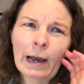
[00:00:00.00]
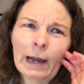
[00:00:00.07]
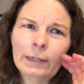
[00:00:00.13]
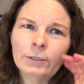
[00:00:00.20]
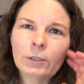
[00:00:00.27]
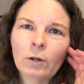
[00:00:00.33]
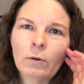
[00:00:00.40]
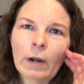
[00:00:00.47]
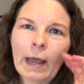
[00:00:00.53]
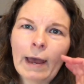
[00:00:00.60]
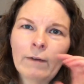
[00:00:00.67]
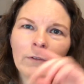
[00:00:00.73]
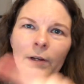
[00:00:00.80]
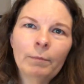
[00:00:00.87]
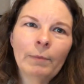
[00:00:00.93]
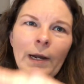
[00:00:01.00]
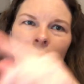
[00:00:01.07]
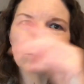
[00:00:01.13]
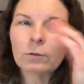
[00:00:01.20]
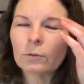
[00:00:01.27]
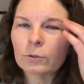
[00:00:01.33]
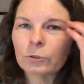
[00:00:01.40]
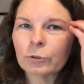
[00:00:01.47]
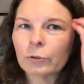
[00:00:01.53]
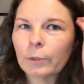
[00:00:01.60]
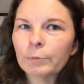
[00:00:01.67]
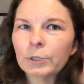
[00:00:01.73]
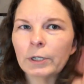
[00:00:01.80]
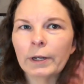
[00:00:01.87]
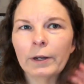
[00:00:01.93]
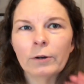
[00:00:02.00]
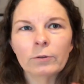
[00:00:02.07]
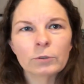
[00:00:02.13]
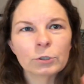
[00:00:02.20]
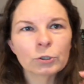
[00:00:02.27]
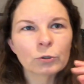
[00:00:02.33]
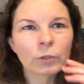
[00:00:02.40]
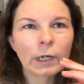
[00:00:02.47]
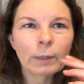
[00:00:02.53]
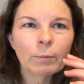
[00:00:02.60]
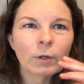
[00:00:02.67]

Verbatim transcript: I don't have it in my little description here on the screen,